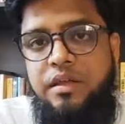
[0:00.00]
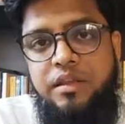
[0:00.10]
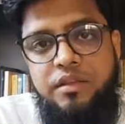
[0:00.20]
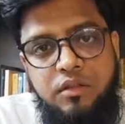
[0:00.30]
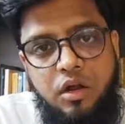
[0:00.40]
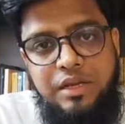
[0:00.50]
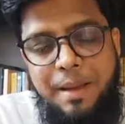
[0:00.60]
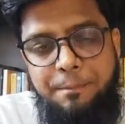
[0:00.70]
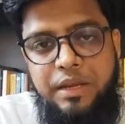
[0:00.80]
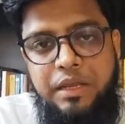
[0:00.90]
is not
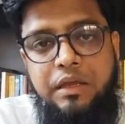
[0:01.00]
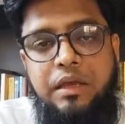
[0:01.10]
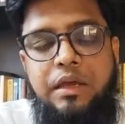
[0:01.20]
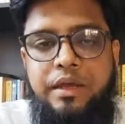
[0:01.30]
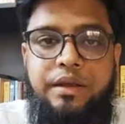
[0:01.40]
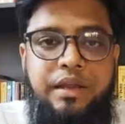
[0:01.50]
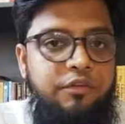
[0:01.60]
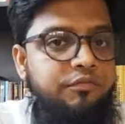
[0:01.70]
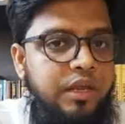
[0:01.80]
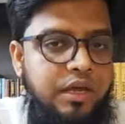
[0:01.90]
happening in
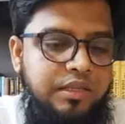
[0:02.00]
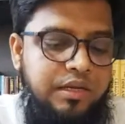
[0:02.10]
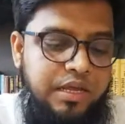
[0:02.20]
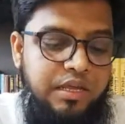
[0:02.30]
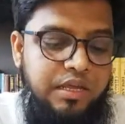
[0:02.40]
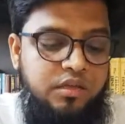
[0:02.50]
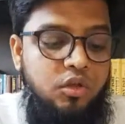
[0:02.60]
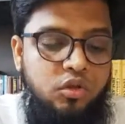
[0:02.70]
every other case.